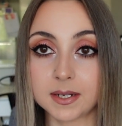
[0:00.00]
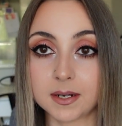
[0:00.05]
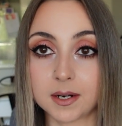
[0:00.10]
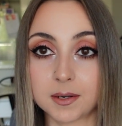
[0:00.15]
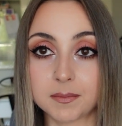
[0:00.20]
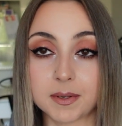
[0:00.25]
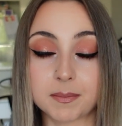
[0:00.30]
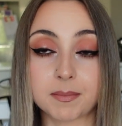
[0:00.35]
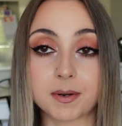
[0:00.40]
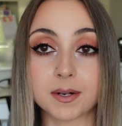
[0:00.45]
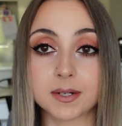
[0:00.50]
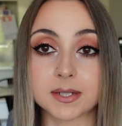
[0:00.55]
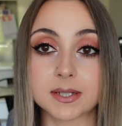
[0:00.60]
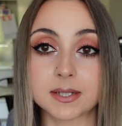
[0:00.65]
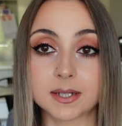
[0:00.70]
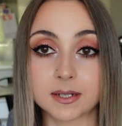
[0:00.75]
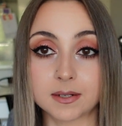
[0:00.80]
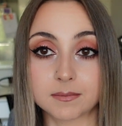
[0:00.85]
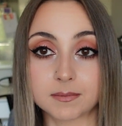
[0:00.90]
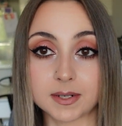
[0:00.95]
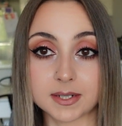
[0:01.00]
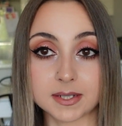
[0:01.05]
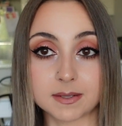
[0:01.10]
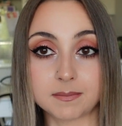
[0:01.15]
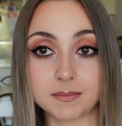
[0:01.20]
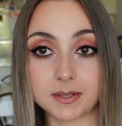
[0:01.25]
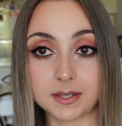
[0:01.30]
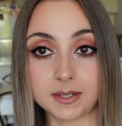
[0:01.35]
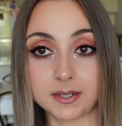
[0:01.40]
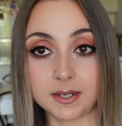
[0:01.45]
I'll be posting a
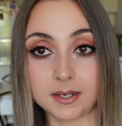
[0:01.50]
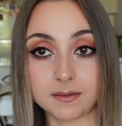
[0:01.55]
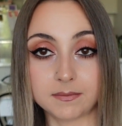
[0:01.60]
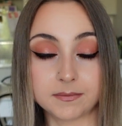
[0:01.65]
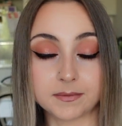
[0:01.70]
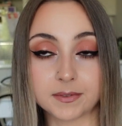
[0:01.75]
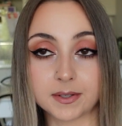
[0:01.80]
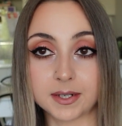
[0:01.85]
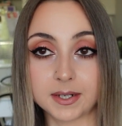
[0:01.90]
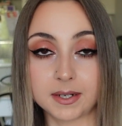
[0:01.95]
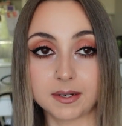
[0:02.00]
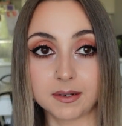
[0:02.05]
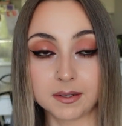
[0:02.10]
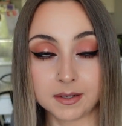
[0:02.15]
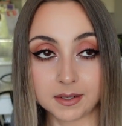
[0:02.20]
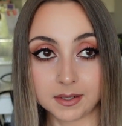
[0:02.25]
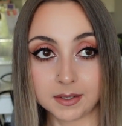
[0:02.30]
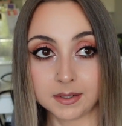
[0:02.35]
recipe every,